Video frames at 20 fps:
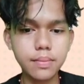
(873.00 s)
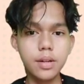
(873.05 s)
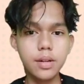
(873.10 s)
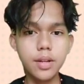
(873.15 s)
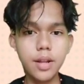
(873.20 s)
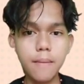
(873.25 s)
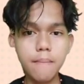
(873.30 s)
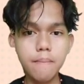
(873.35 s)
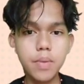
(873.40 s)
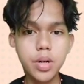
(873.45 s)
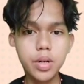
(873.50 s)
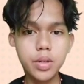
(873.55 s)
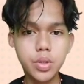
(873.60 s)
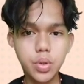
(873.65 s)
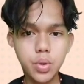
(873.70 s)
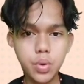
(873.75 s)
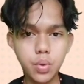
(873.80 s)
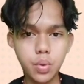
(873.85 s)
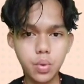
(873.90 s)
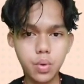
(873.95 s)
Number
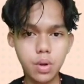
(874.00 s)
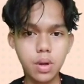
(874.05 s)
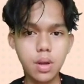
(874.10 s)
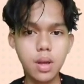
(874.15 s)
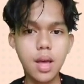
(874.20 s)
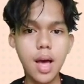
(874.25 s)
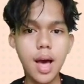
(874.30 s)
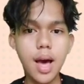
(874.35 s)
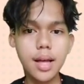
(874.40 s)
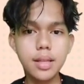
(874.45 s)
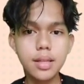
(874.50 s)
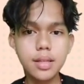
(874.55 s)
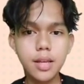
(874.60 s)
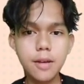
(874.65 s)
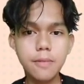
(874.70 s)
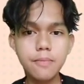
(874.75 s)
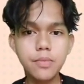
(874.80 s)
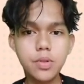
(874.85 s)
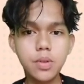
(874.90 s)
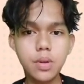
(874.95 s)
2.
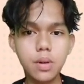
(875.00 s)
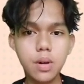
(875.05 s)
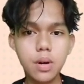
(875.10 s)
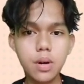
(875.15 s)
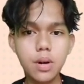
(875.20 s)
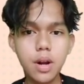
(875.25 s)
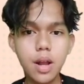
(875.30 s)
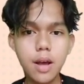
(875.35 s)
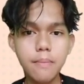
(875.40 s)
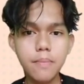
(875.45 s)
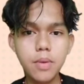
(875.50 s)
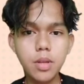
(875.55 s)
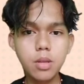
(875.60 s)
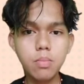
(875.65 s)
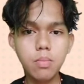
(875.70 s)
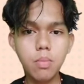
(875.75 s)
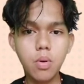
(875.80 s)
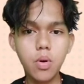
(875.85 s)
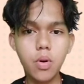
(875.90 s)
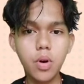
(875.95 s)
Attempt to learn a bit
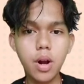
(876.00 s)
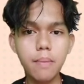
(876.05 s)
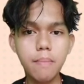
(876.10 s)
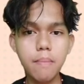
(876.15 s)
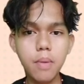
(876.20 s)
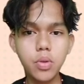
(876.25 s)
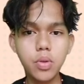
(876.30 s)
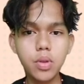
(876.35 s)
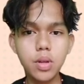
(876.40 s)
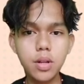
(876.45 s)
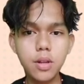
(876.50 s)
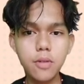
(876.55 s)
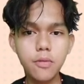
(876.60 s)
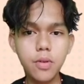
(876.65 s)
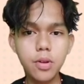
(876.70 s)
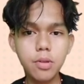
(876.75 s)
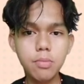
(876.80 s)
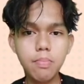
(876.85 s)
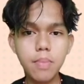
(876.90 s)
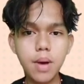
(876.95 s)
more about the
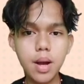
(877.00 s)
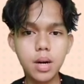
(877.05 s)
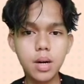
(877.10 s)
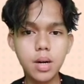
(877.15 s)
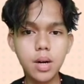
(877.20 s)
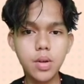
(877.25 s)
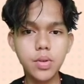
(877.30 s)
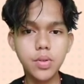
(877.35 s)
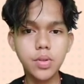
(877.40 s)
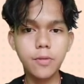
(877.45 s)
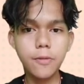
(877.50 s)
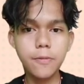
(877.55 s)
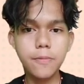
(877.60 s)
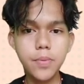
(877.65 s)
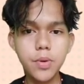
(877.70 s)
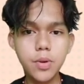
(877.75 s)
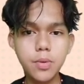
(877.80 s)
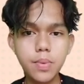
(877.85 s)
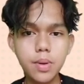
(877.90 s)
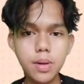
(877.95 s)
different backgrounds of
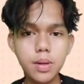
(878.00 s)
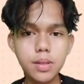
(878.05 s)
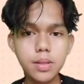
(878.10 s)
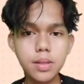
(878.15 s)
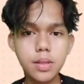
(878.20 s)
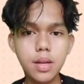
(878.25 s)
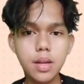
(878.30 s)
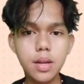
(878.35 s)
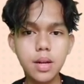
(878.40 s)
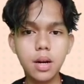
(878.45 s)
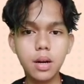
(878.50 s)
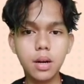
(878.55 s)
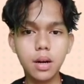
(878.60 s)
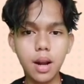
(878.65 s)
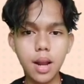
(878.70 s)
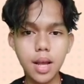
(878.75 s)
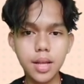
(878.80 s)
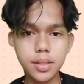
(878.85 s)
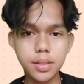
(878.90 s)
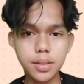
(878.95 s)
pupils in our
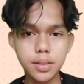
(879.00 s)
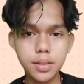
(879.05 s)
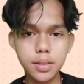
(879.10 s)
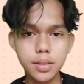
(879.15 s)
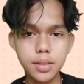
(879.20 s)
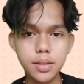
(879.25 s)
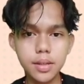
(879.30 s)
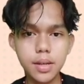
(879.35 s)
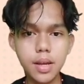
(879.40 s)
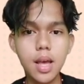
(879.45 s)
class.